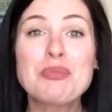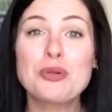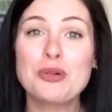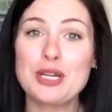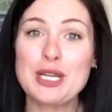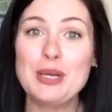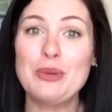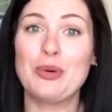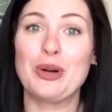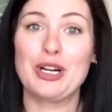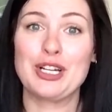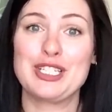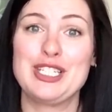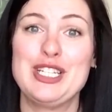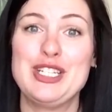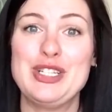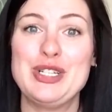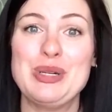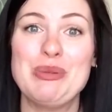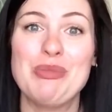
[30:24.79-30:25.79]
pre-work
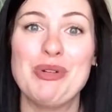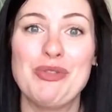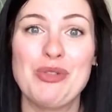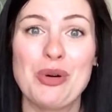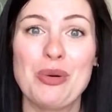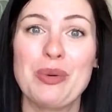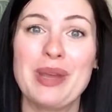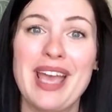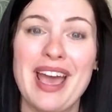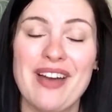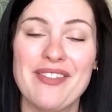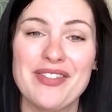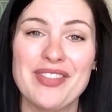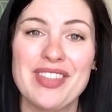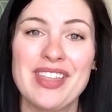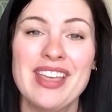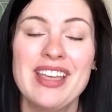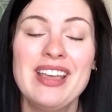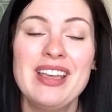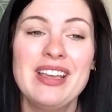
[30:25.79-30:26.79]
to do before we have